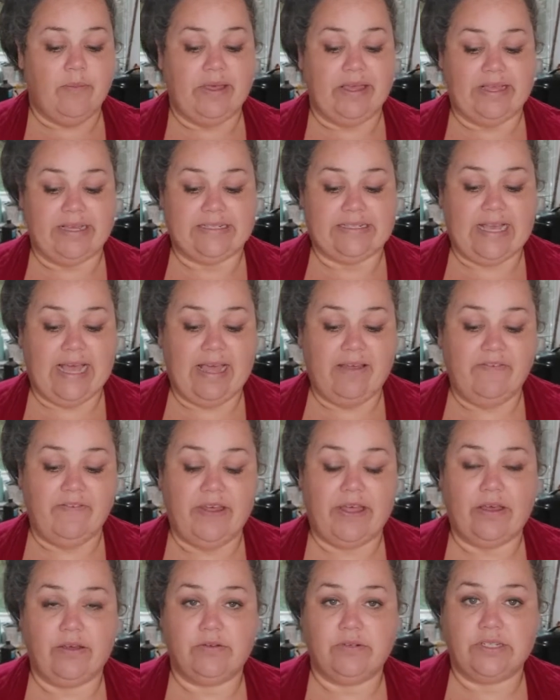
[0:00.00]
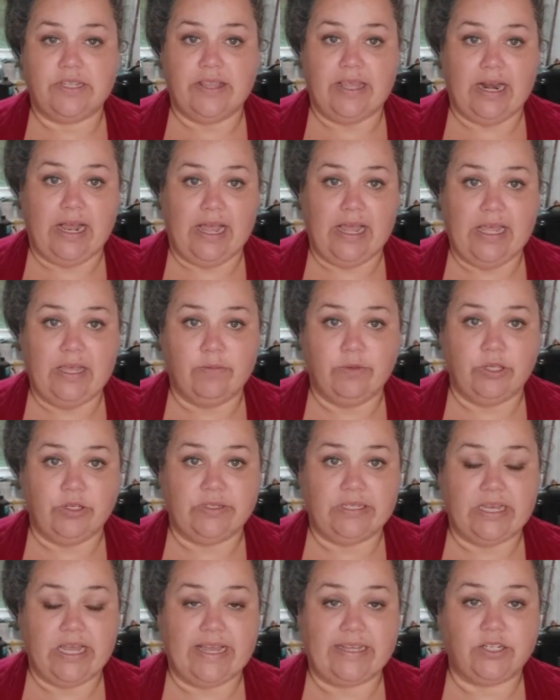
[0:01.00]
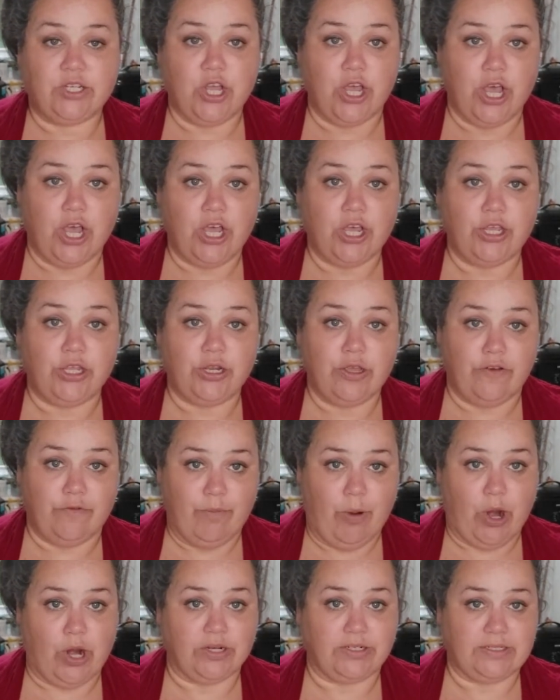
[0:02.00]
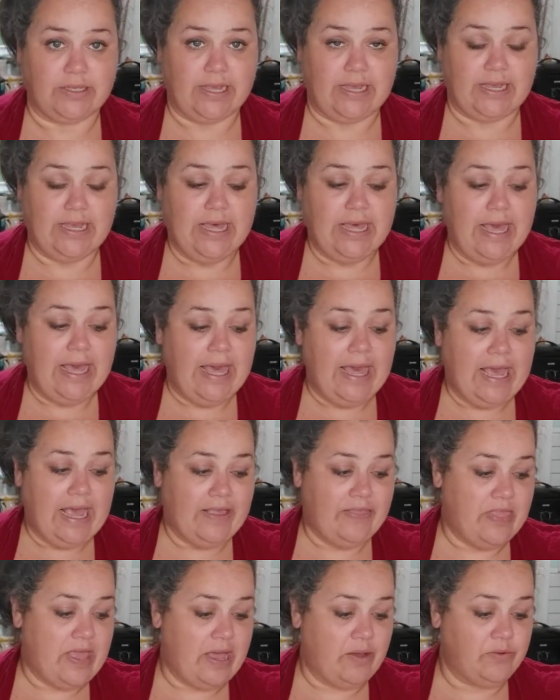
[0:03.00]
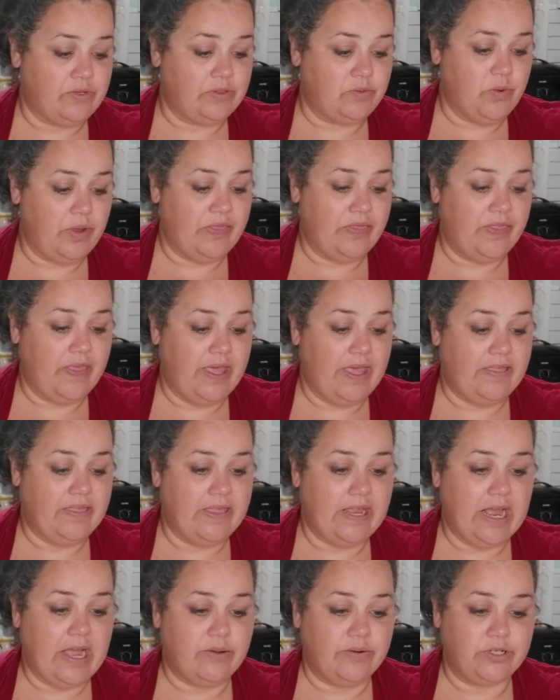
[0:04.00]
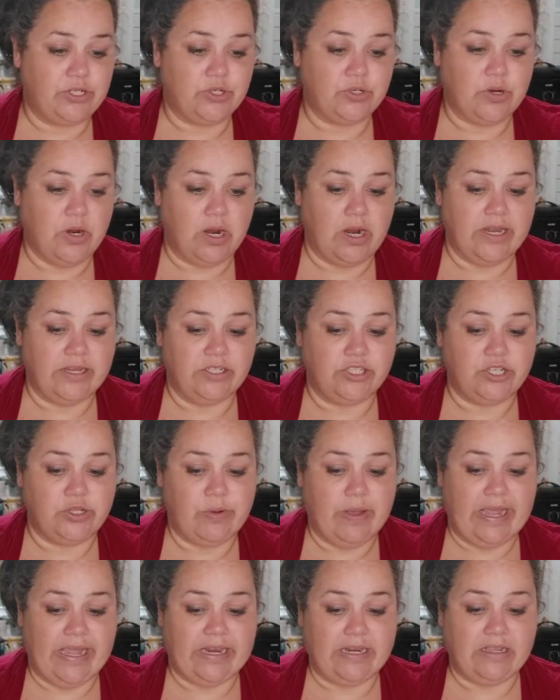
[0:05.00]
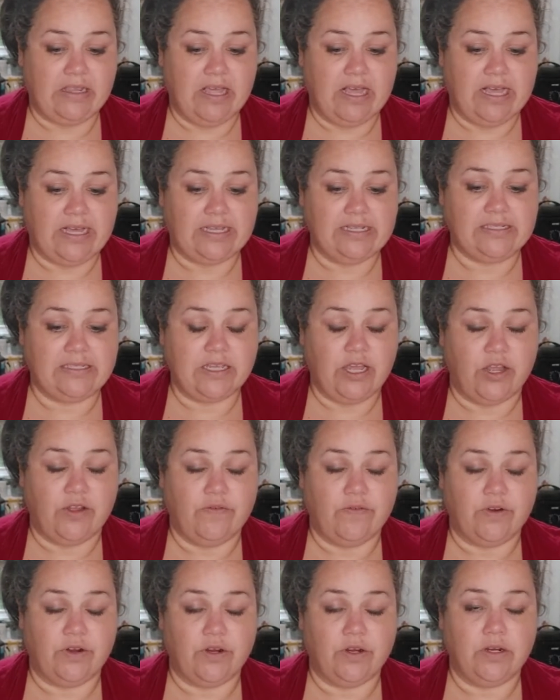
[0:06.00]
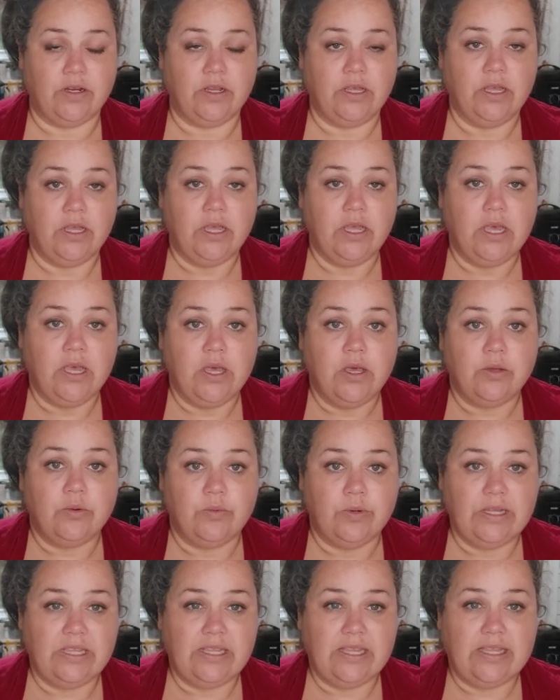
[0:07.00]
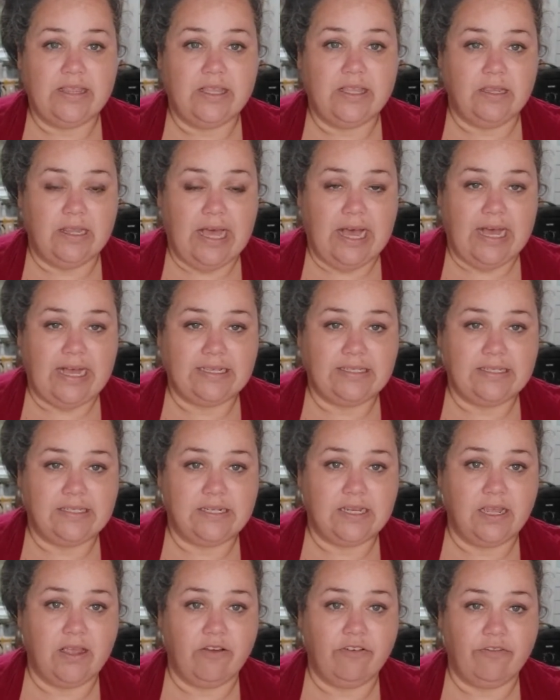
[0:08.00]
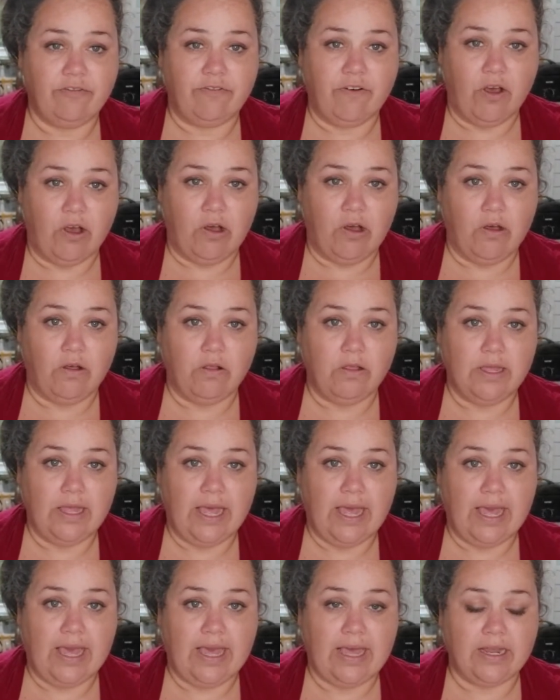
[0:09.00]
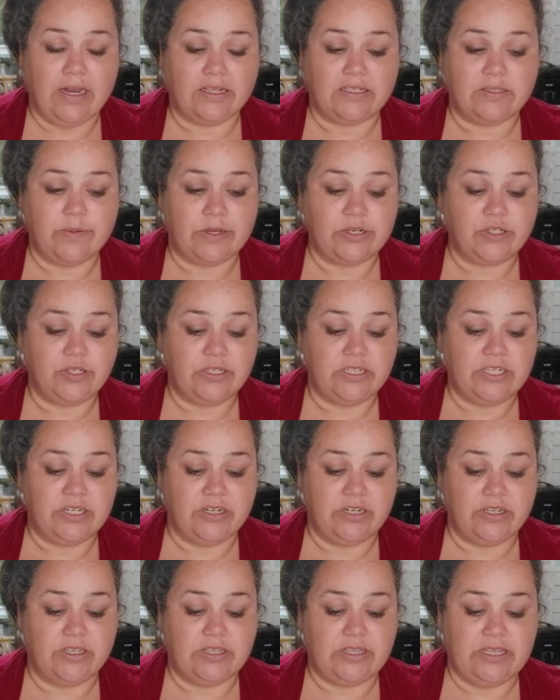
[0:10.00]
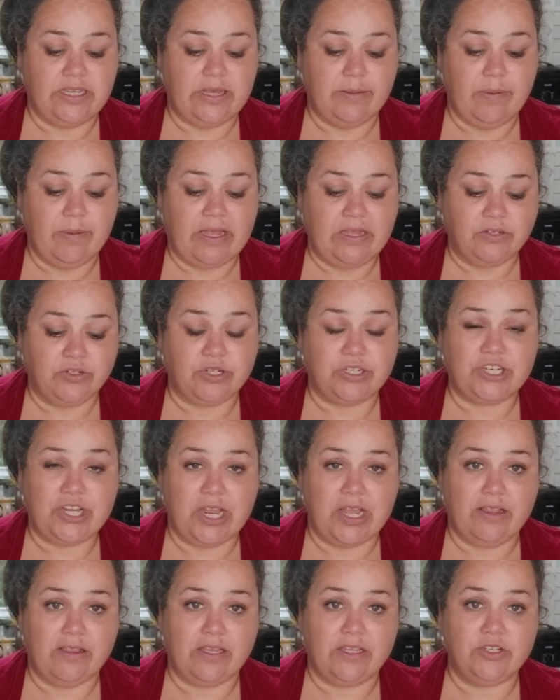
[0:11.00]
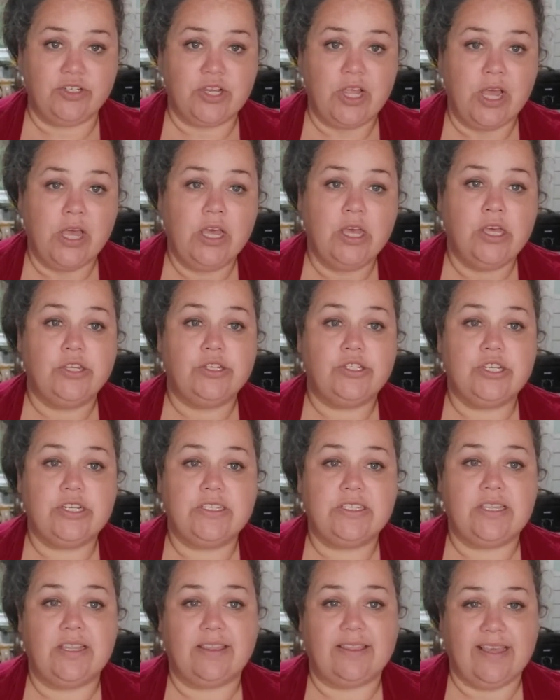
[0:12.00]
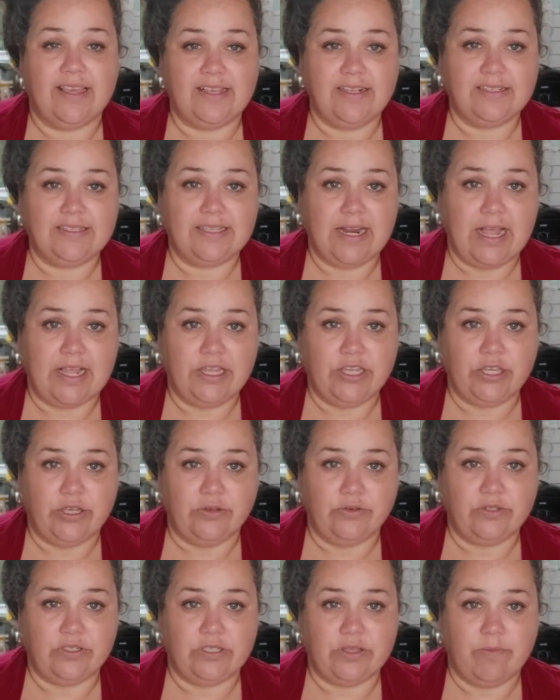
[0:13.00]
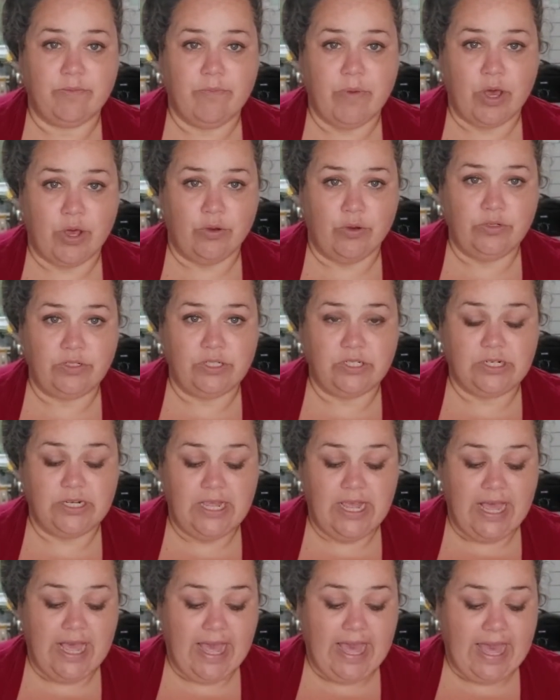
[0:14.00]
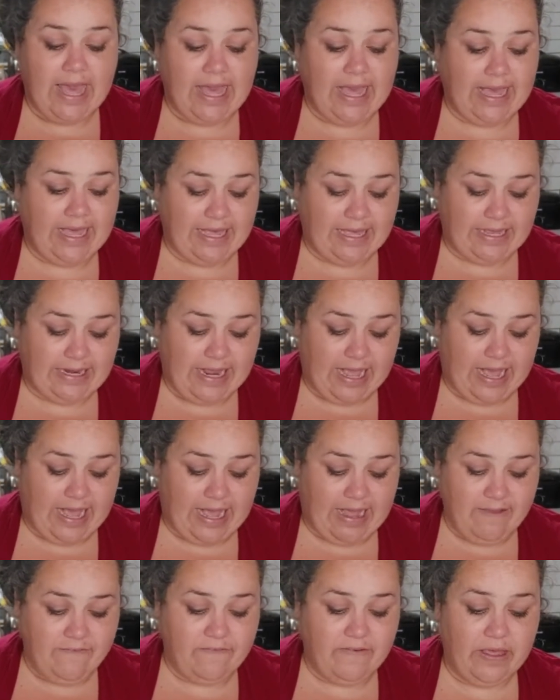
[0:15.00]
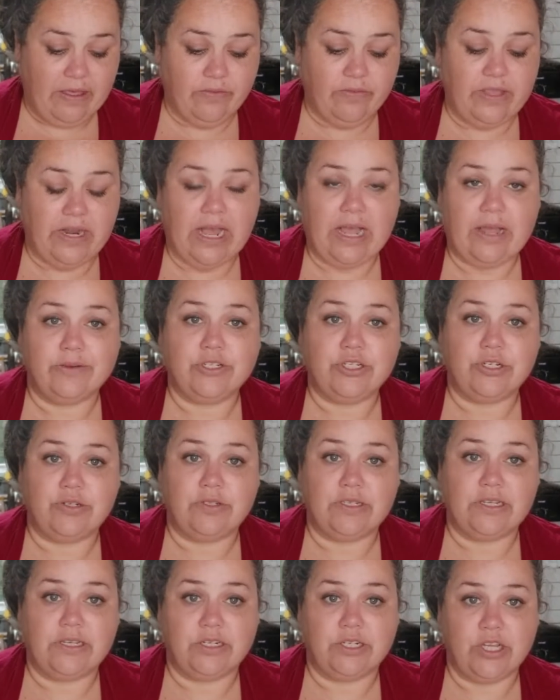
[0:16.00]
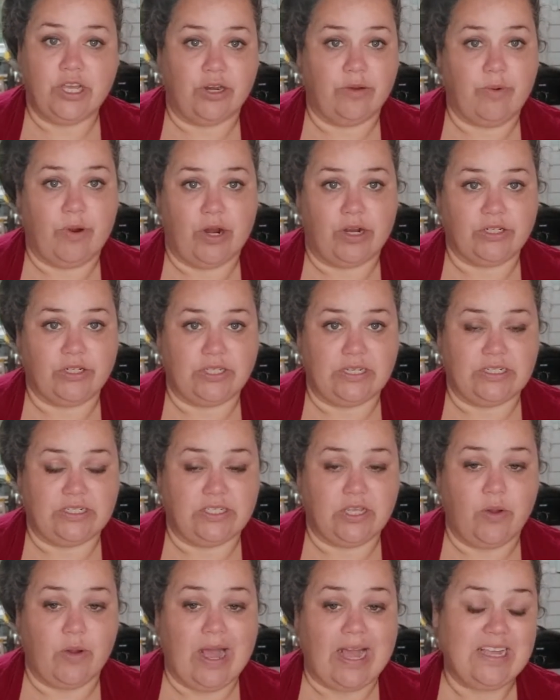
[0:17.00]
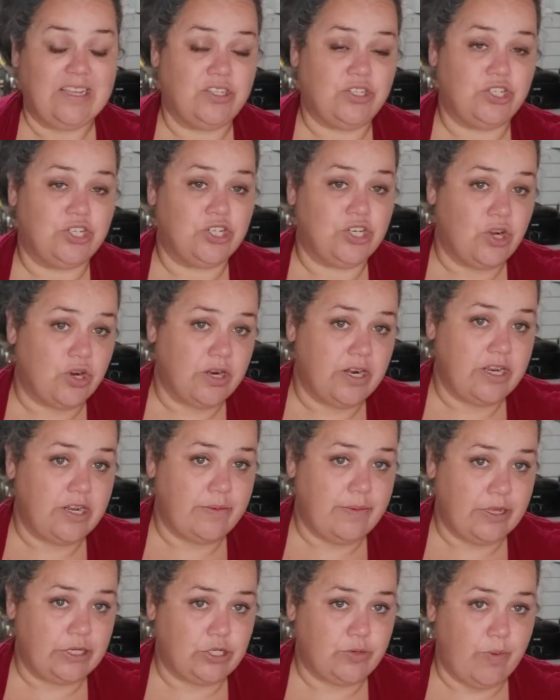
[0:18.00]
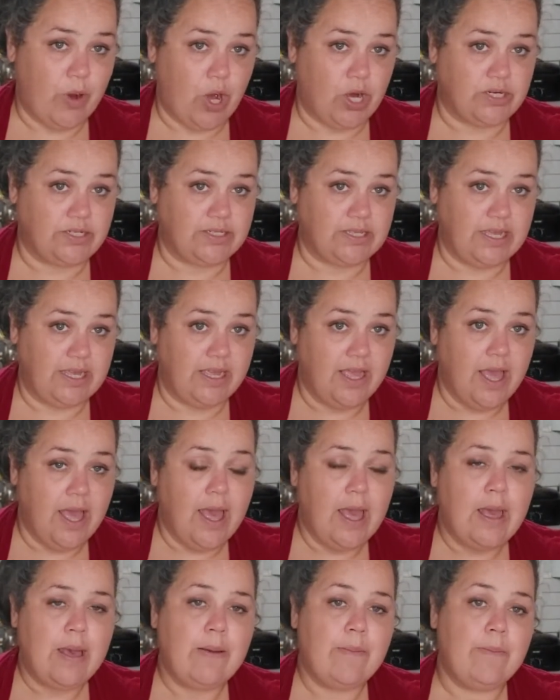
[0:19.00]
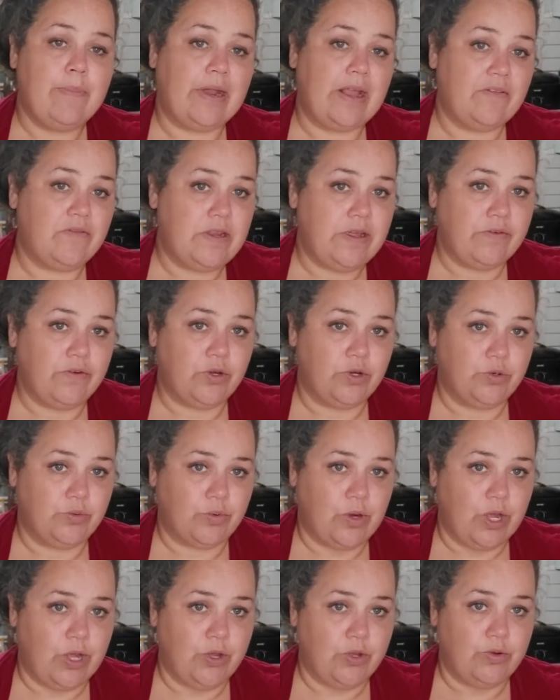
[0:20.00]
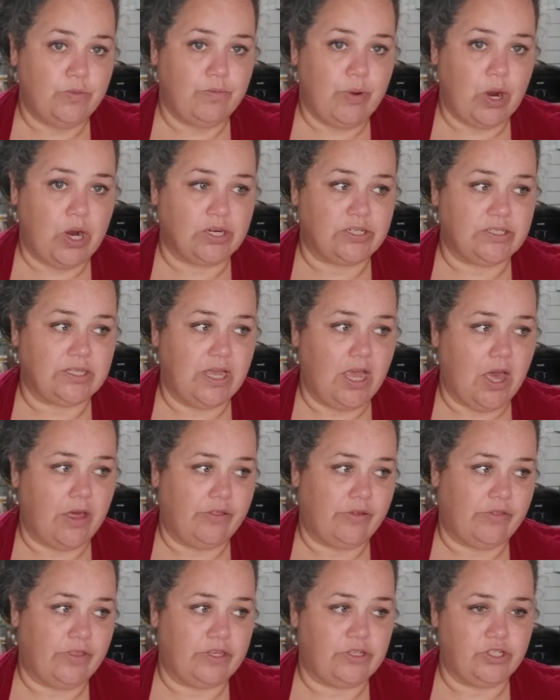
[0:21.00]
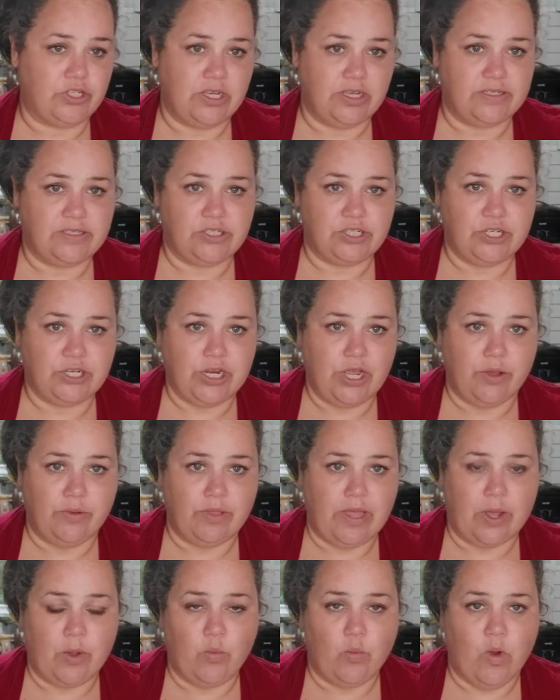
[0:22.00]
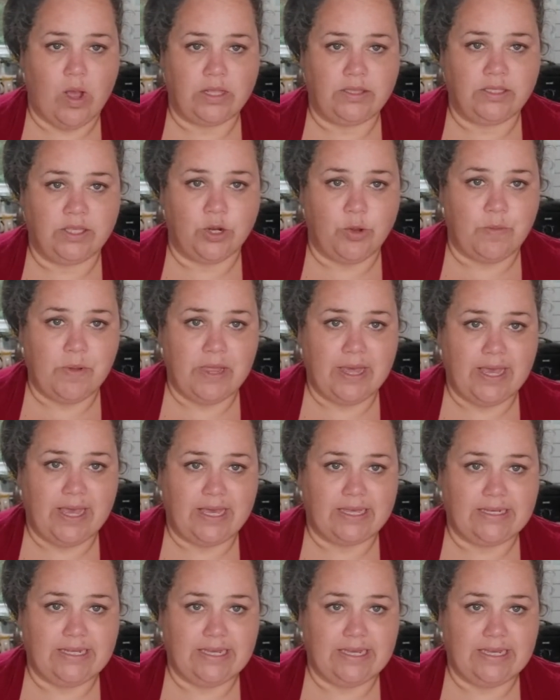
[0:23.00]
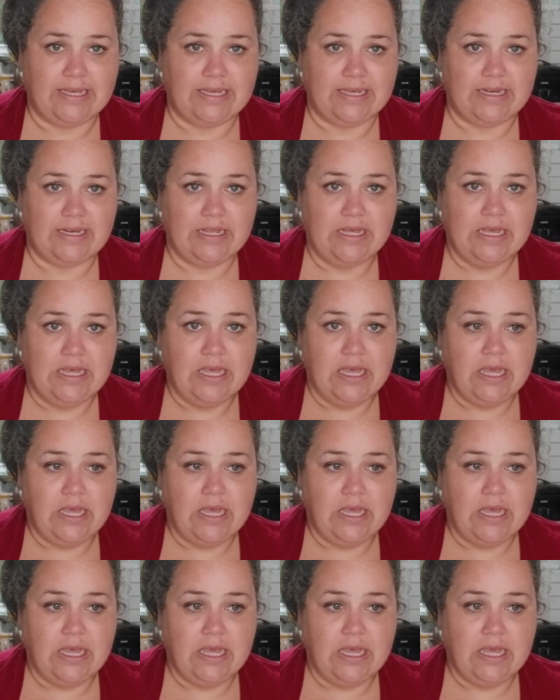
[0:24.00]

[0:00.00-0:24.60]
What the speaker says: because I found that I am using a ton of parsley. And that was one thing that I was trying to analyze over really the last fall, and especially during the pantry challenge, just the things that I use the most. And I found that I was using a ton of parsley. So I started a bunch of parsley, but I've never grown parsley other than just, like one little plant in